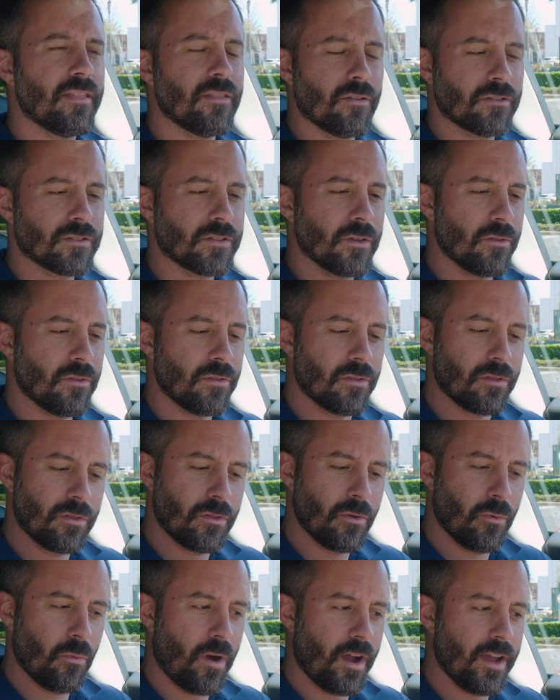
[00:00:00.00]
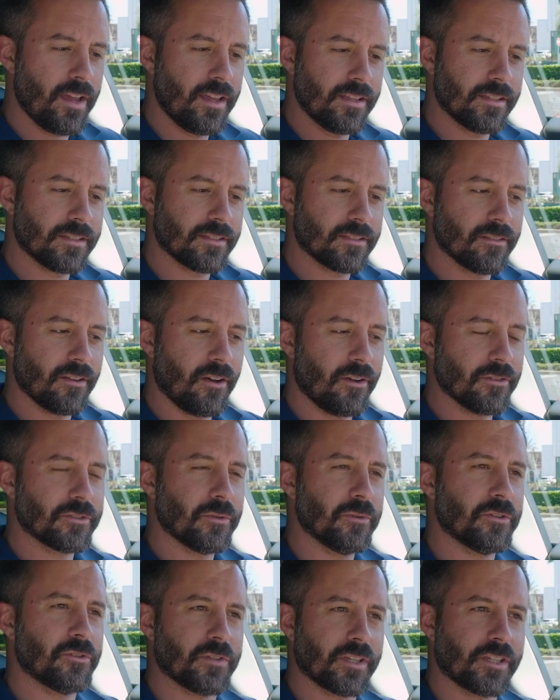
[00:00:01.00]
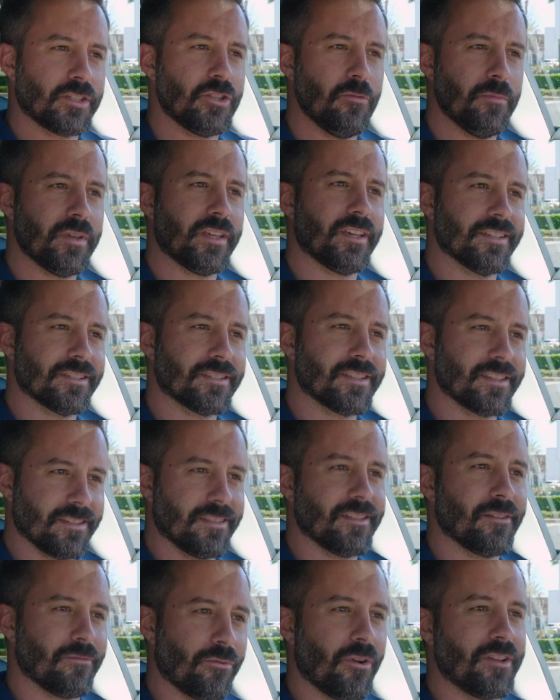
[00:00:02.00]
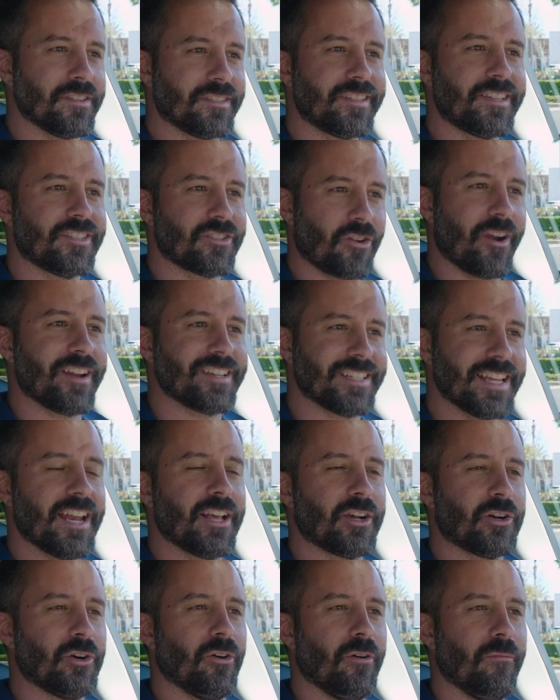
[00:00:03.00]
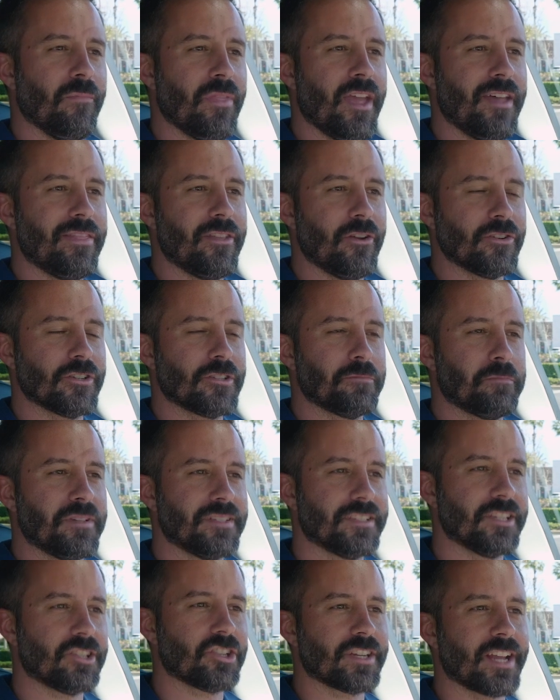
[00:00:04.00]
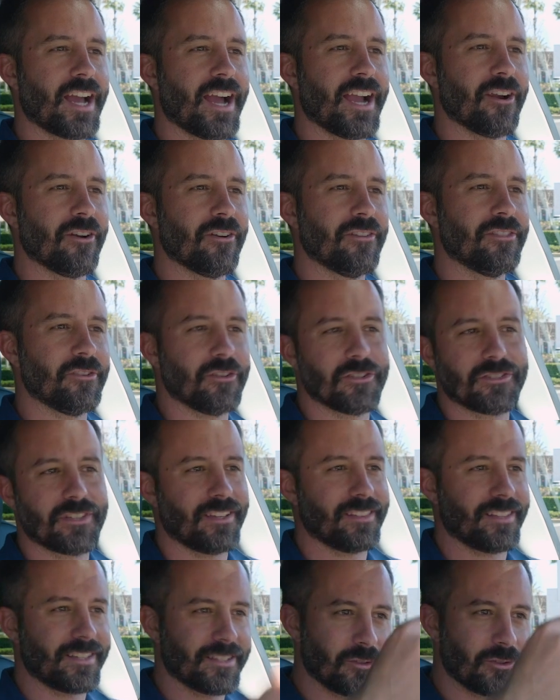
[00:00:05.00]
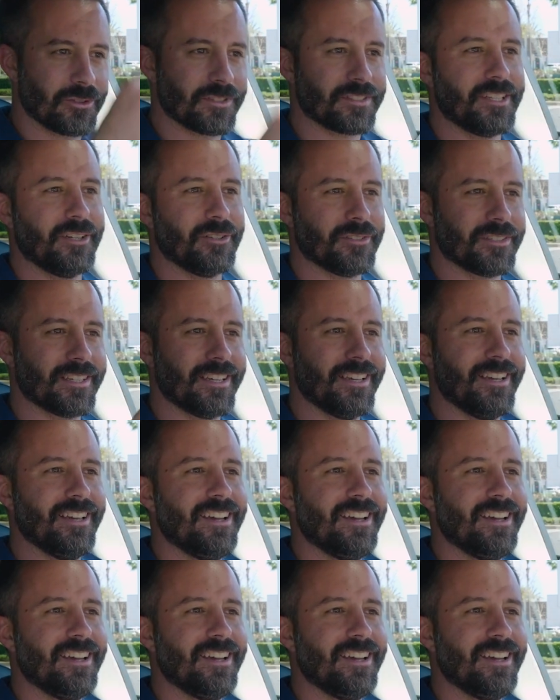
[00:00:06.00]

and so the Y is also interesting too because the front seats are identical. They're just positioned higher. They're just on these little stilts,